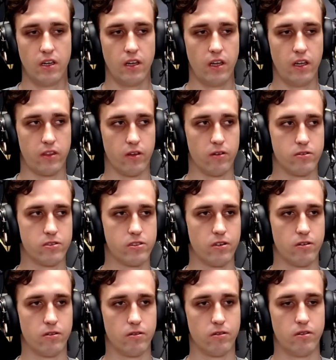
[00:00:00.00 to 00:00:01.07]
it
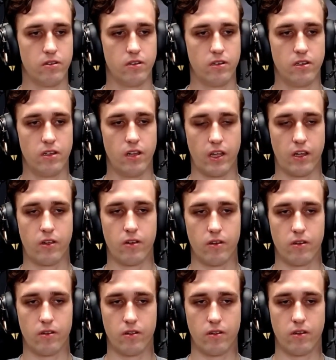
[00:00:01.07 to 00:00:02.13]
also, like,
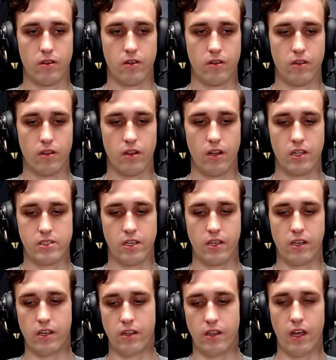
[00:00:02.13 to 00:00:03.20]
let's say
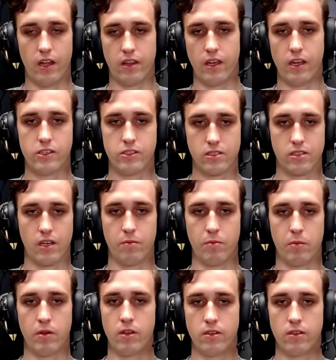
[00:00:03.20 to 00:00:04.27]
in that agent's
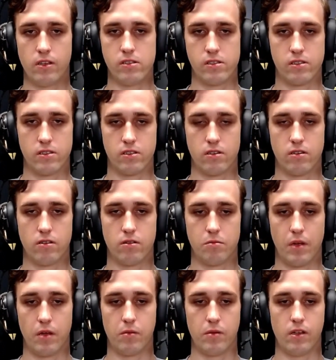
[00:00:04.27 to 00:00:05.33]
capabilities,
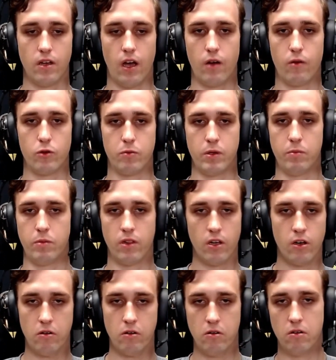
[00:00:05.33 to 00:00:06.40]
maybe I would be
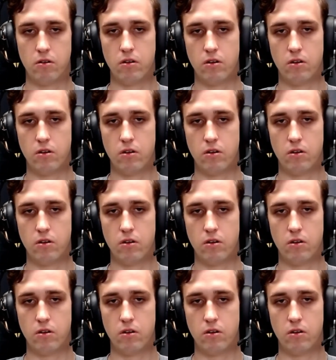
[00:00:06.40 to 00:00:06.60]
below,